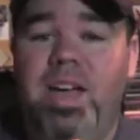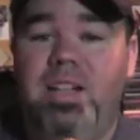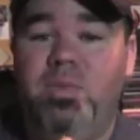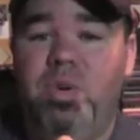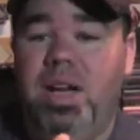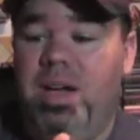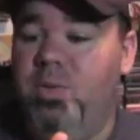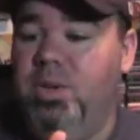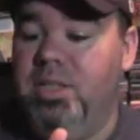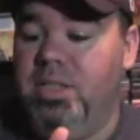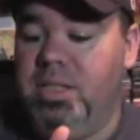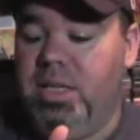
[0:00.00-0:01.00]
fact, when I
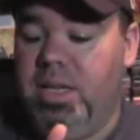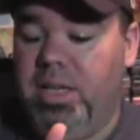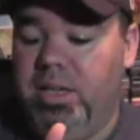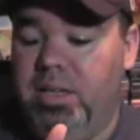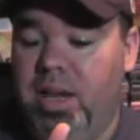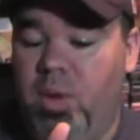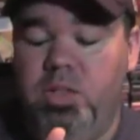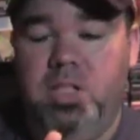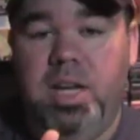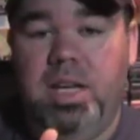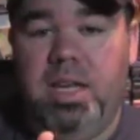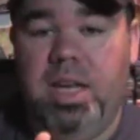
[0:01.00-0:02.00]
was
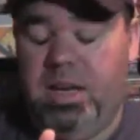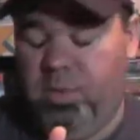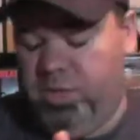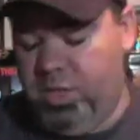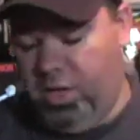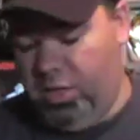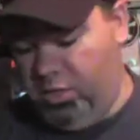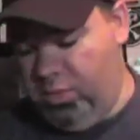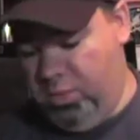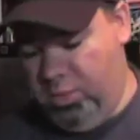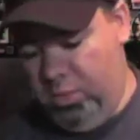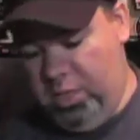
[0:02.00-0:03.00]
checking out and I was talking
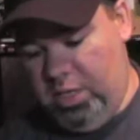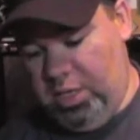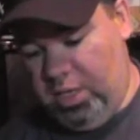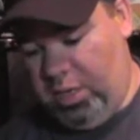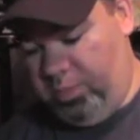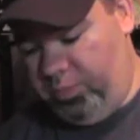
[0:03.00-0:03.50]
to the,